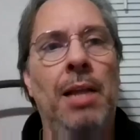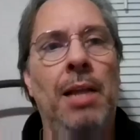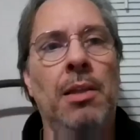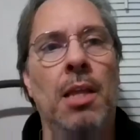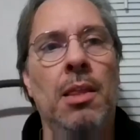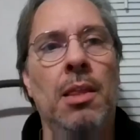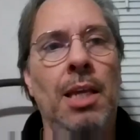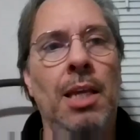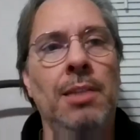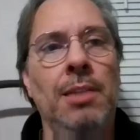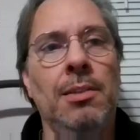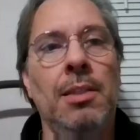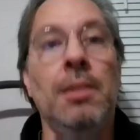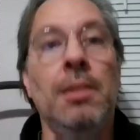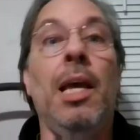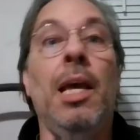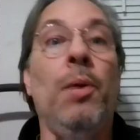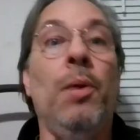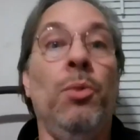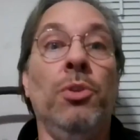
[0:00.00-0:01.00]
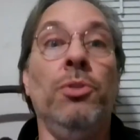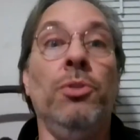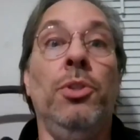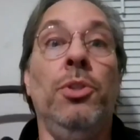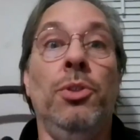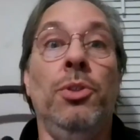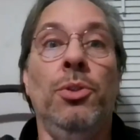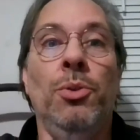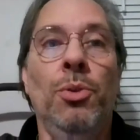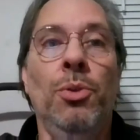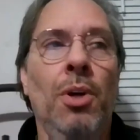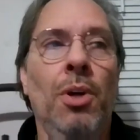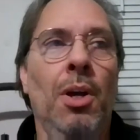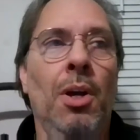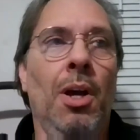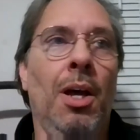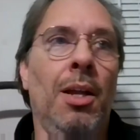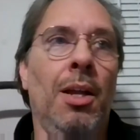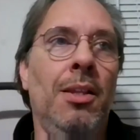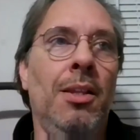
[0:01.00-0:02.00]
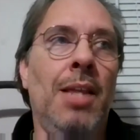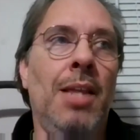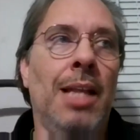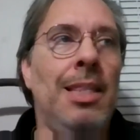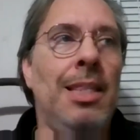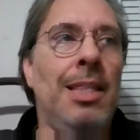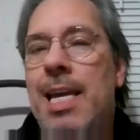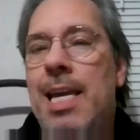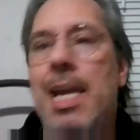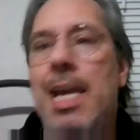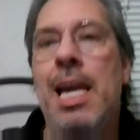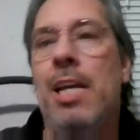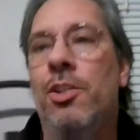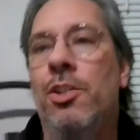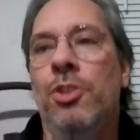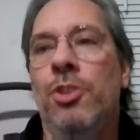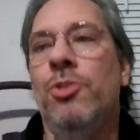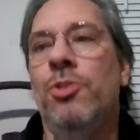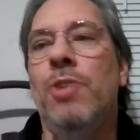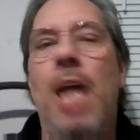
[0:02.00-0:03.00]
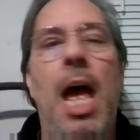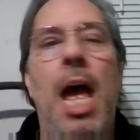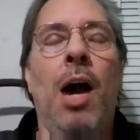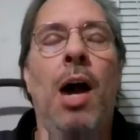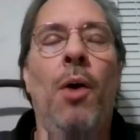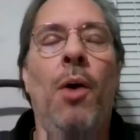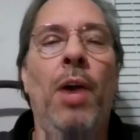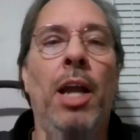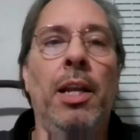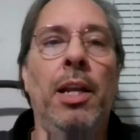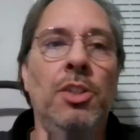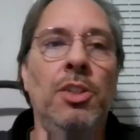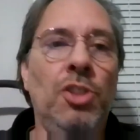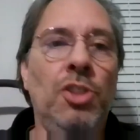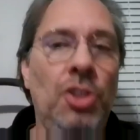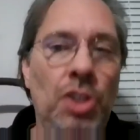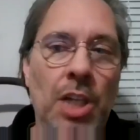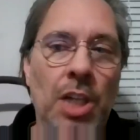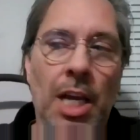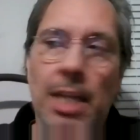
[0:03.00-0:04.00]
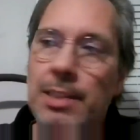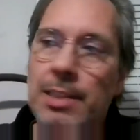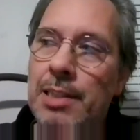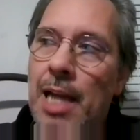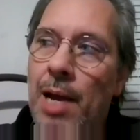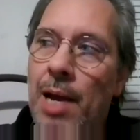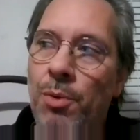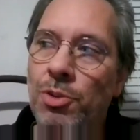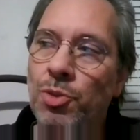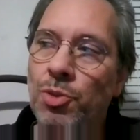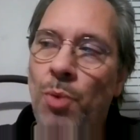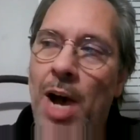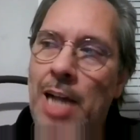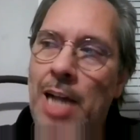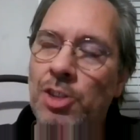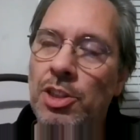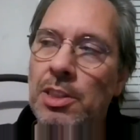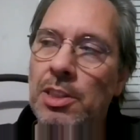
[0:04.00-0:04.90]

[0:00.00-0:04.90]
the things that they will do that they can't do now. And it's just, I was watching